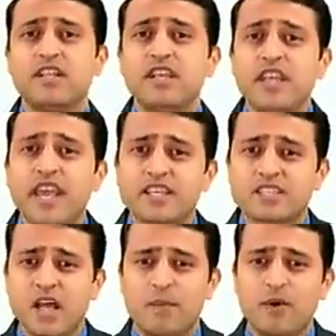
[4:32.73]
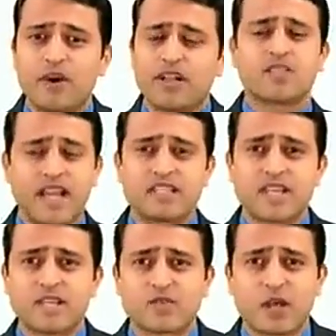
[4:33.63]
dx upon 9
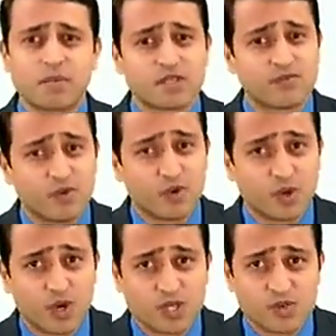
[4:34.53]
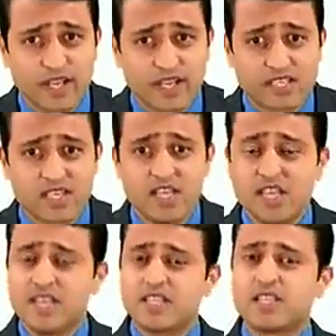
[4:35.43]
sine square plus 4 cos square x.
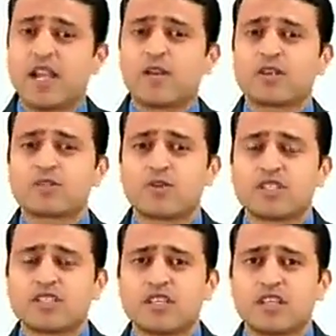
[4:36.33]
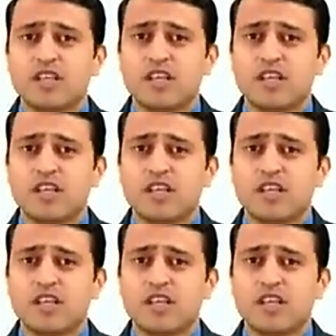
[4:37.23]
Is that okay, students?